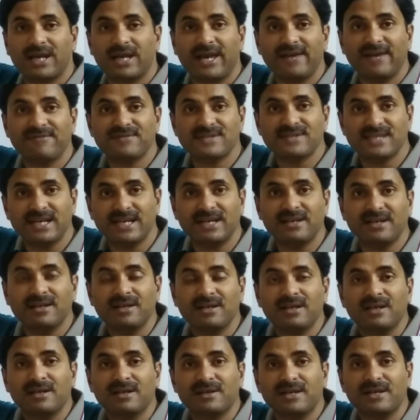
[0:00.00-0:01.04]
I have said
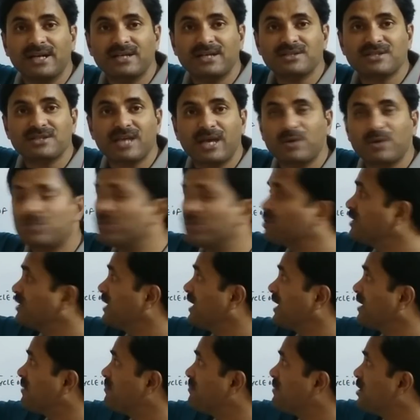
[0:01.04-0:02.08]
that
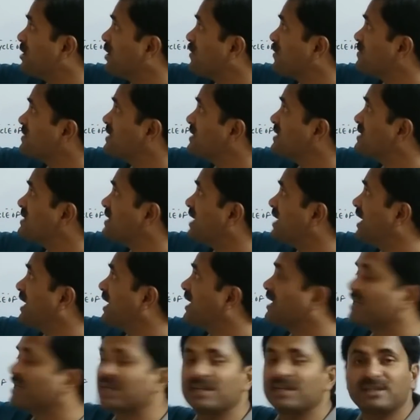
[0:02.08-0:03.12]
zygotic meiosis
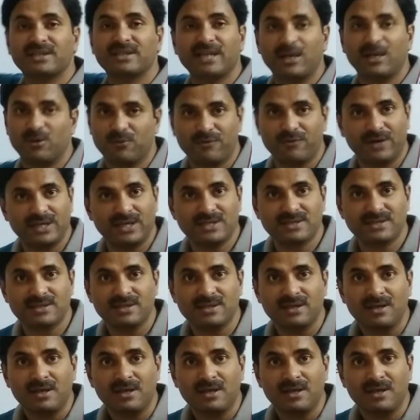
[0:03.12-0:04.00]
occur in thallophytes,